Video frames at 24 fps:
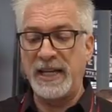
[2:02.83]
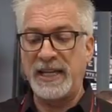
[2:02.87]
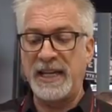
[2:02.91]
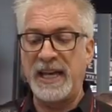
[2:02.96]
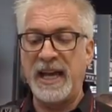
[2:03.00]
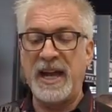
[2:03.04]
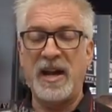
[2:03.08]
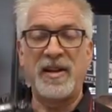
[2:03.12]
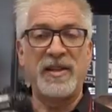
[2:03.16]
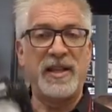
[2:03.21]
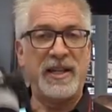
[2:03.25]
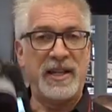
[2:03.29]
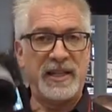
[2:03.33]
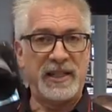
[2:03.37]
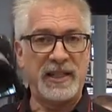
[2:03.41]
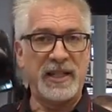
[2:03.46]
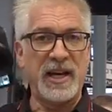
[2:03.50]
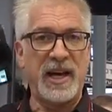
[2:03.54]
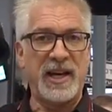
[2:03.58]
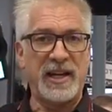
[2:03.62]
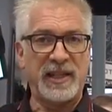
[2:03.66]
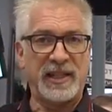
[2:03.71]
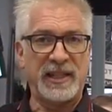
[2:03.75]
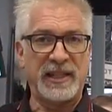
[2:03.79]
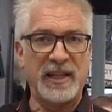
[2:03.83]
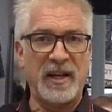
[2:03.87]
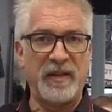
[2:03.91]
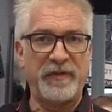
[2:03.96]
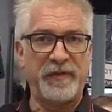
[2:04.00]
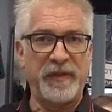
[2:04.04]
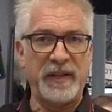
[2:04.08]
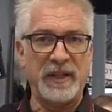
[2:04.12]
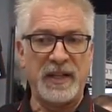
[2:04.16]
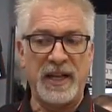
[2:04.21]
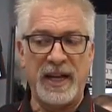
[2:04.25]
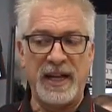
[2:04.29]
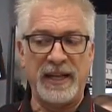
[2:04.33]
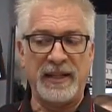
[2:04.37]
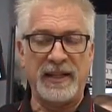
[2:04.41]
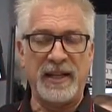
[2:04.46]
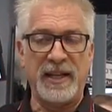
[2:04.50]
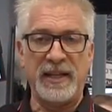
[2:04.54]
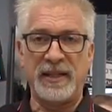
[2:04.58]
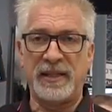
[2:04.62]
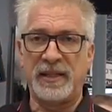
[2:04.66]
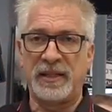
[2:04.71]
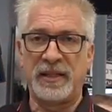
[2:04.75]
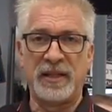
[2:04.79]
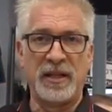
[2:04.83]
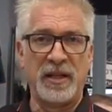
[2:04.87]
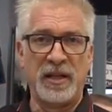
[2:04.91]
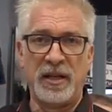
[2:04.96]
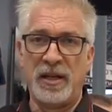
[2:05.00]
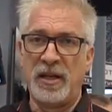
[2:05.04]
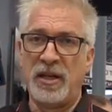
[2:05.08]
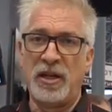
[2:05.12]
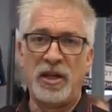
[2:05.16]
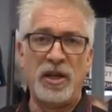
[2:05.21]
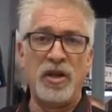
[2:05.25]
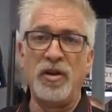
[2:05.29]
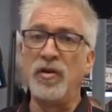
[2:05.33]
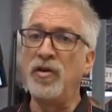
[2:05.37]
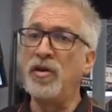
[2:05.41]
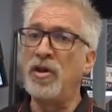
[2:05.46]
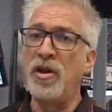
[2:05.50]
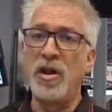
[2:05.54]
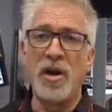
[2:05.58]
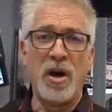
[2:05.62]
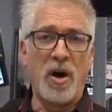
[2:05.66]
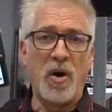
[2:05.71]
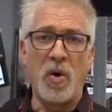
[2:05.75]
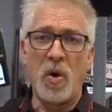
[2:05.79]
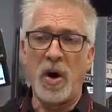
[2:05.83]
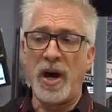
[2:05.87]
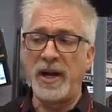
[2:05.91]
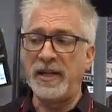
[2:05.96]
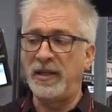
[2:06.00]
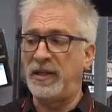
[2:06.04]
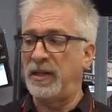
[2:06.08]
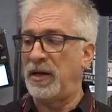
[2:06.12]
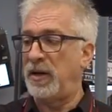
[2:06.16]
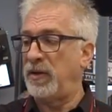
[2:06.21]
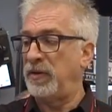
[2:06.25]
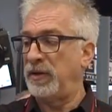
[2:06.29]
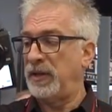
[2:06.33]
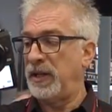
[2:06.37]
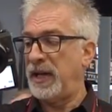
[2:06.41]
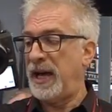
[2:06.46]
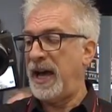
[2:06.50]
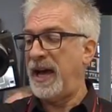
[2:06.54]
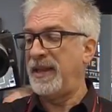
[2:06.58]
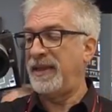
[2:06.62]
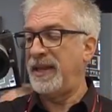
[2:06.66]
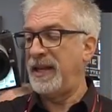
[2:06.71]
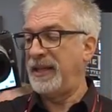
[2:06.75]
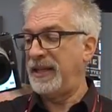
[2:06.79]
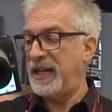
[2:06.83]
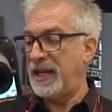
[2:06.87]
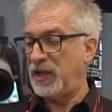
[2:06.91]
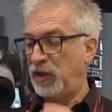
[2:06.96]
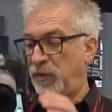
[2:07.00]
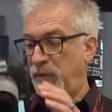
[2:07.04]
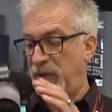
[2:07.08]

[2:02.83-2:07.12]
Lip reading: care that it's got a selfie like this? You know I don't. I think that's